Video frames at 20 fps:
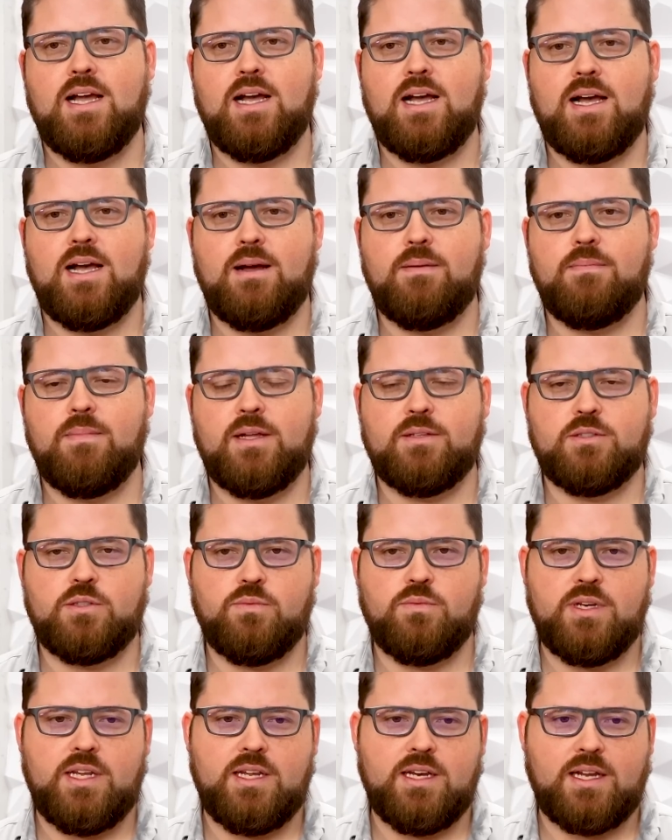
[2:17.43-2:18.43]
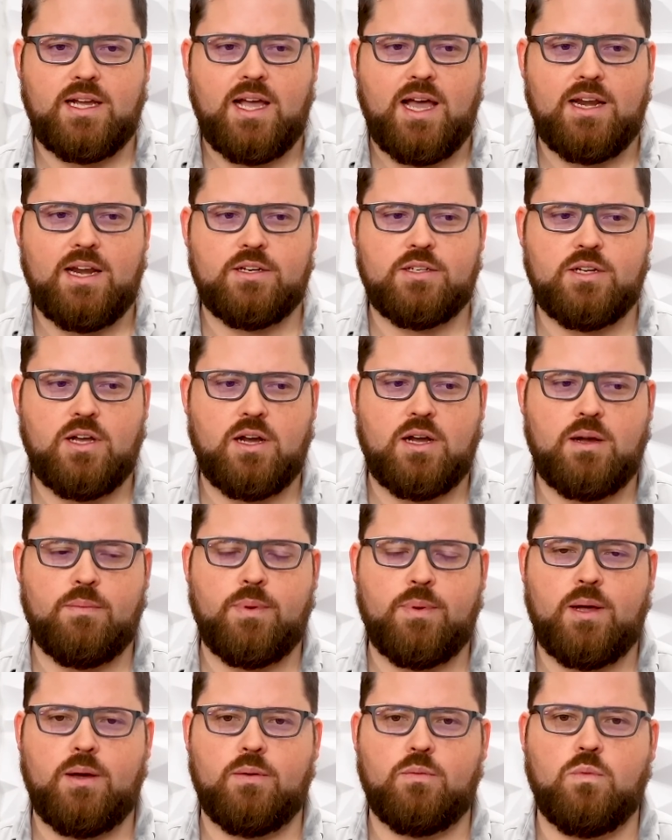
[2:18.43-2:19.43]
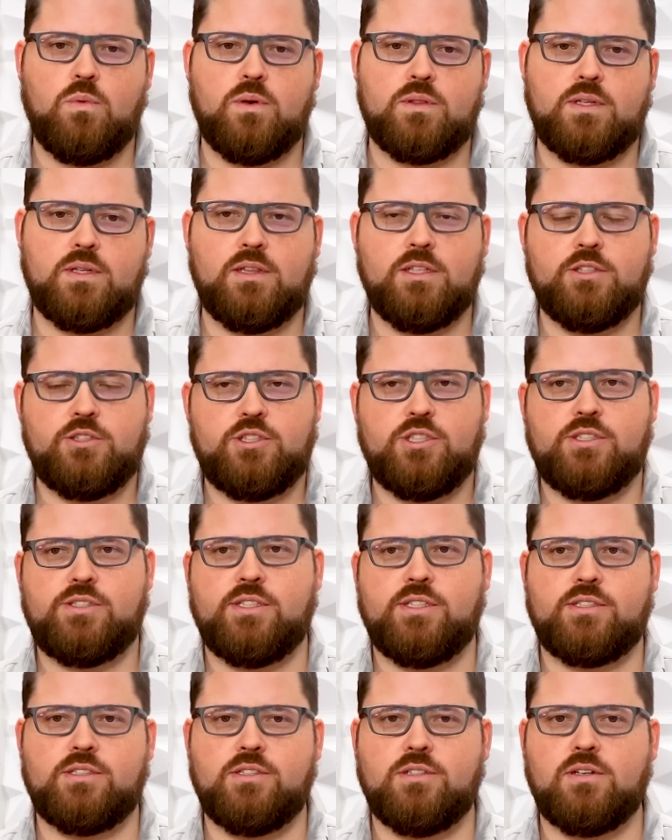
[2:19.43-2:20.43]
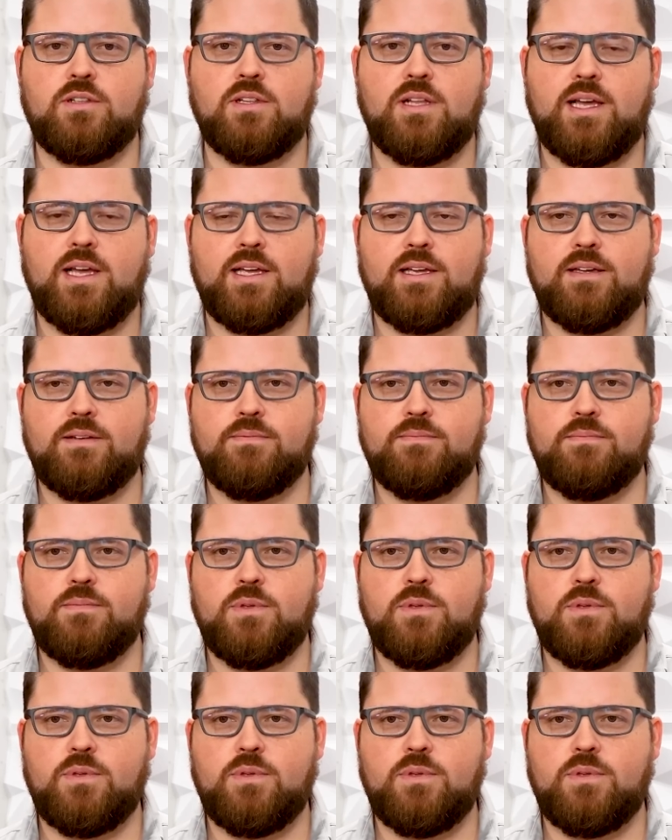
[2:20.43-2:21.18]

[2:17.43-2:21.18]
Um, and so we need to kind of talk about what the logistics look like,